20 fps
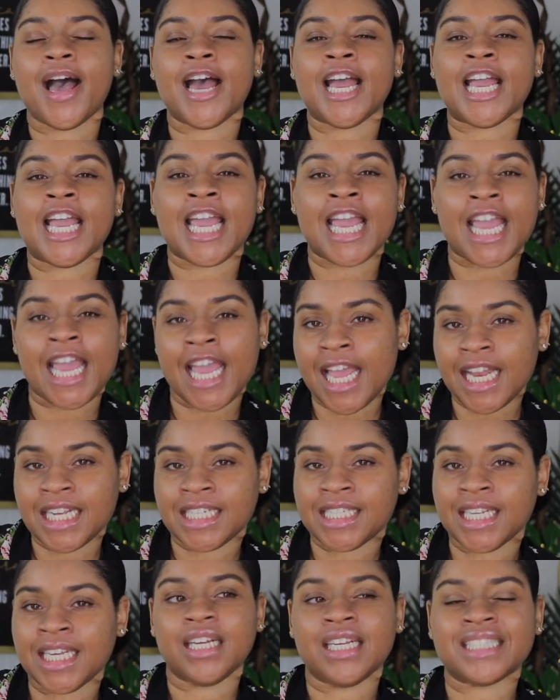a
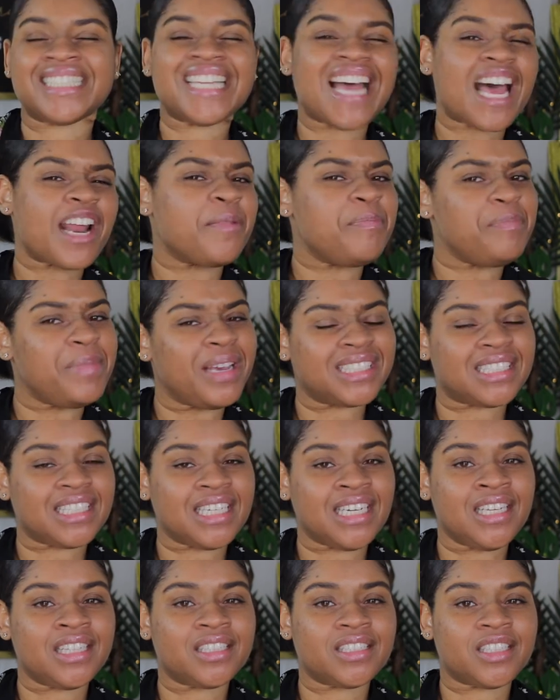hit. It's not a miss
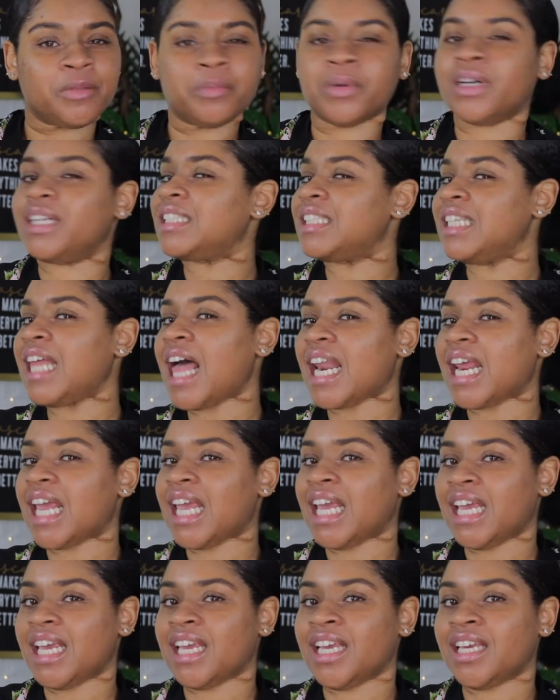either, but it's not a
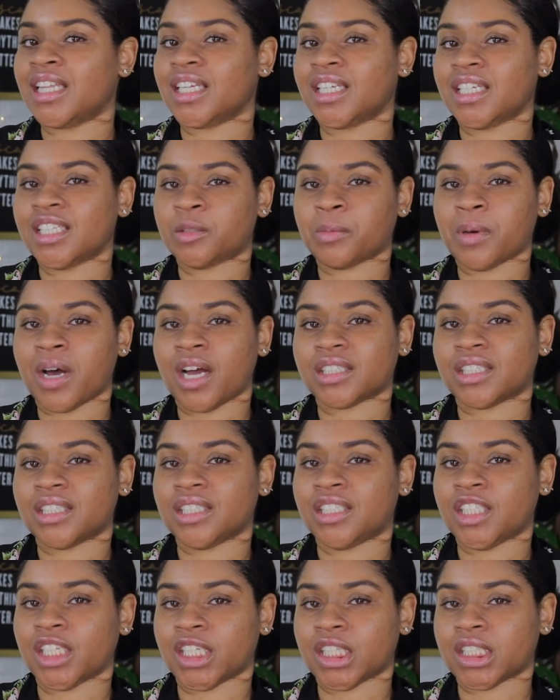hit either. This box is
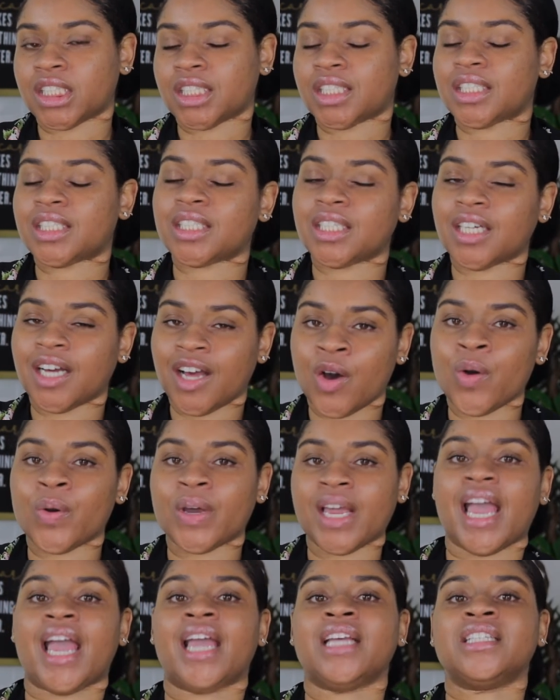just
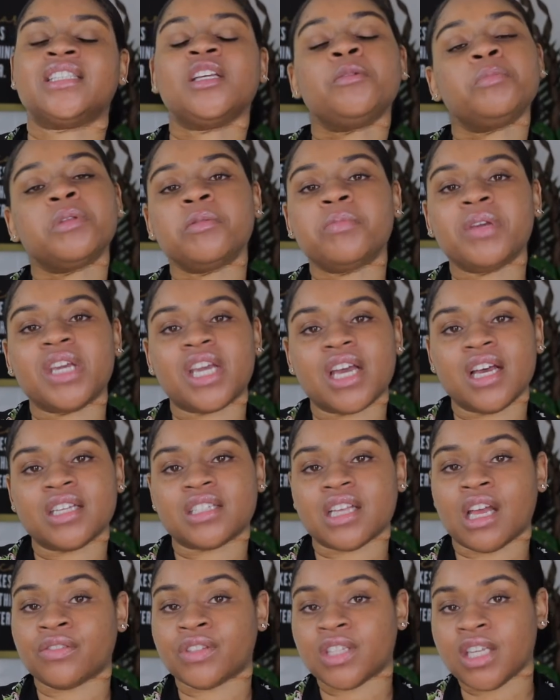okay, simply because
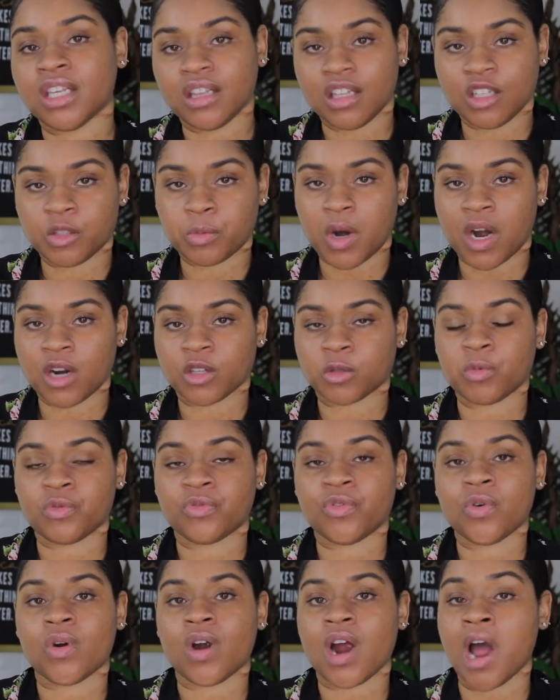I've seen these products
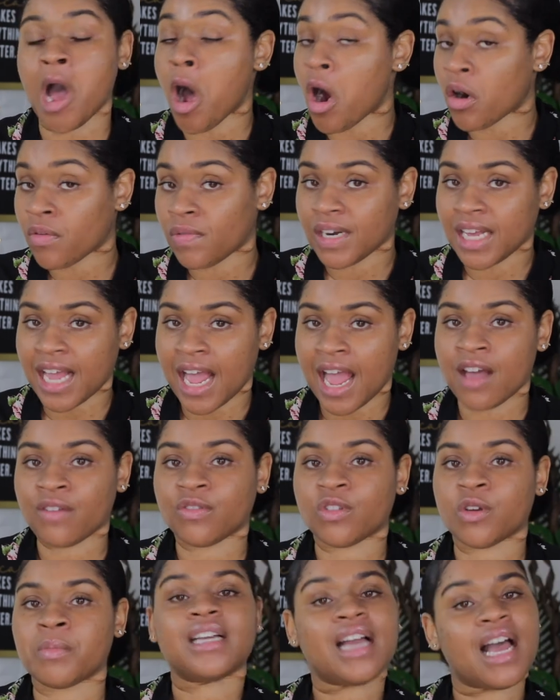before. I already have
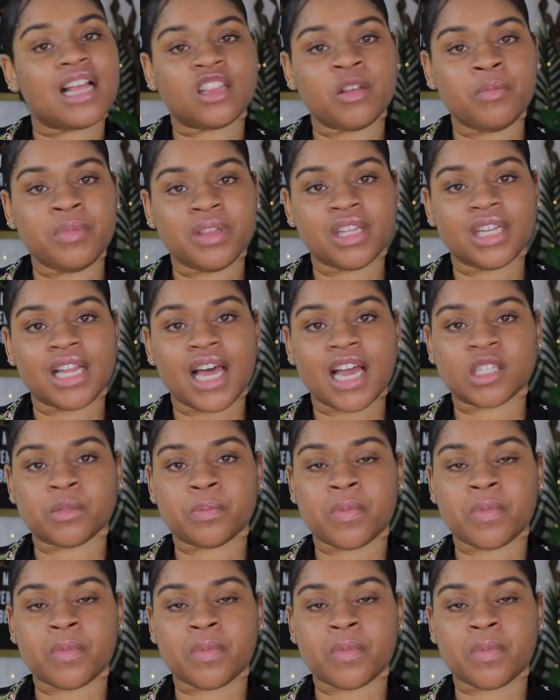them, got them in the last